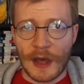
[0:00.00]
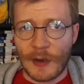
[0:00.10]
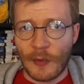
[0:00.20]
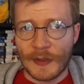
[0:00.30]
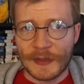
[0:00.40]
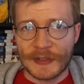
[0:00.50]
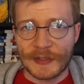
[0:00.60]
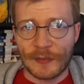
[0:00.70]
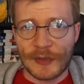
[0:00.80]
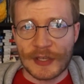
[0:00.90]
I want this
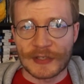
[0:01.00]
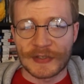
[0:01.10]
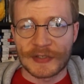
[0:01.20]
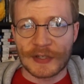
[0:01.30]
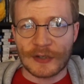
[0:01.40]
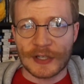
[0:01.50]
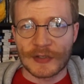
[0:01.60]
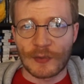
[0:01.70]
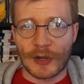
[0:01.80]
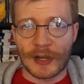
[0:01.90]
to be a
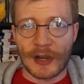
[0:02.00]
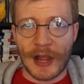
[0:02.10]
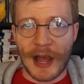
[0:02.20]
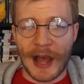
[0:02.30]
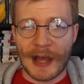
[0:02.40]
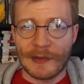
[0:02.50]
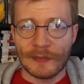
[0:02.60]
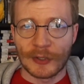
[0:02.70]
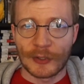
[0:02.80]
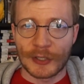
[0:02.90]
series where
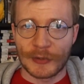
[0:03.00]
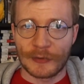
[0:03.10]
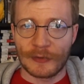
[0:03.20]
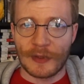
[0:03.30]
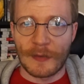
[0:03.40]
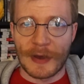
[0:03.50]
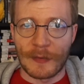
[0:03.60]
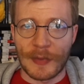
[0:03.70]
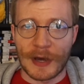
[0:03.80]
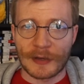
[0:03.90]
I'm learning
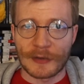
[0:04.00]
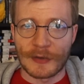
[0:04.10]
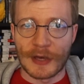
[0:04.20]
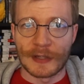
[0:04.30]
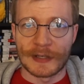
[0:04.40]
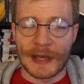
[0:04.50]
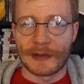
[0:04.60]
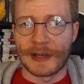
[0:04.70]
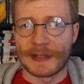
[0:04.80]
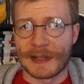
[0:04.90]
about Bakugan and how
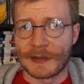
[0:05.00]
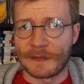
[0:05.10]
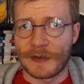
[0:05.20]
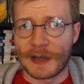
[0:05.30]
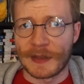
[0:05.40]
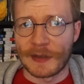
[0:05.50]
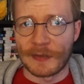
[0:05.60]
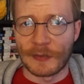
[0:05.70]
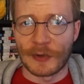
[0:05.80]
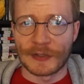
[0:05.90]
to identify them
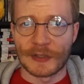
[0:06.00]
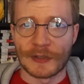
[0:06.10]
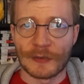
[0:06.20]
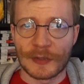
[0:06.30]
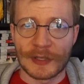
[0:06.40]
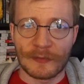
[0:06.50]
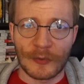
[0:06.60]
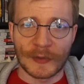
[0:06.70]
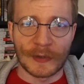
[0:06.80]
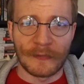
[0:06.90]
and what to do with them,
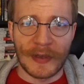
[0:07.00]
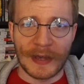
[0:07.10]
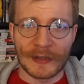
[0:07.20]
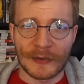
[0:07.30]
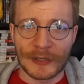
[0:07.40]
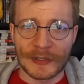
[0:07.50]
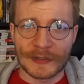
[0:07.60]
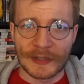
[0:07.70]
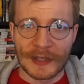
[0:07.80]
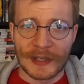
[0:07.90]
what their value
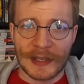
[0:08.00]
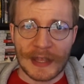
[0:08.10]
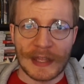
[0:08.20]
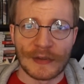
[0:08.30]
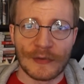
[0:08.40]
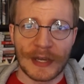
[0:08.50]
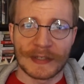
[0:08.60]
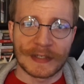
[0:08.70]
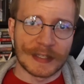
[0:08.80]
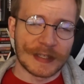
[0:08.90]
is, and you
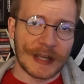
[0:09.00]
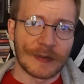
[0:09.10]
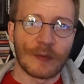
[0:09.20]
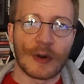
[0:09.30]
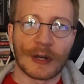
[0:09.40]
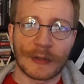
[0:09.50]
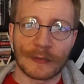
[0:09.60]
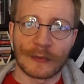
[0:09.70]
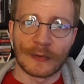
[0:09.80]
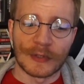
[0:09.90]
guys can kind of walk
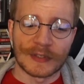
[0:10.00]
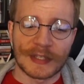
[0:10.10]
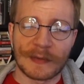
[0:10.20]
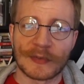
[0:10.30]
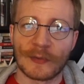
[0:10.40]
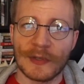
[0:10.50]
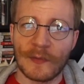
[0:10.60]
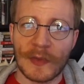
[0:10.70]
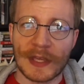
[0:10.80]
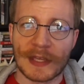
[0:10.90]
through the steps with
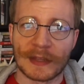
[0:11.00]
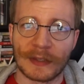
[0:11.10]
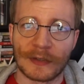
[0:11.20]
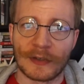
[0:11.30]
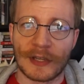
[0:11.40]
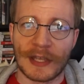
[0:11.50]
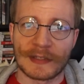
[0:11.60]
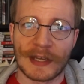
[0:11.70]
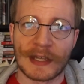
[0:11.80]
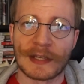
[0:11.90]
me and learn as
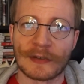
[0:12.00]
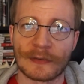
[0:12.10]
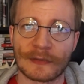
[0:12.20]
I do.